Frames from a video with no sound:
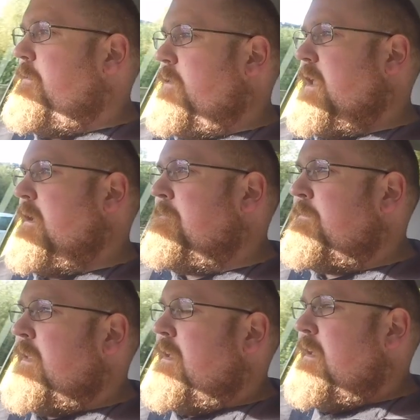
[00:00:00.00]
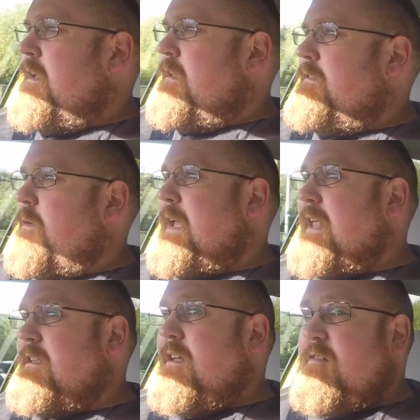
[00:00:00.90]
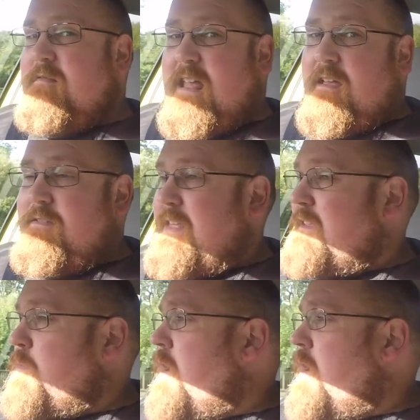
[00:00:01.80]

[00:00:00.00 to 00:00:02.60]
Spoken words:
you. So again, yes, that's what I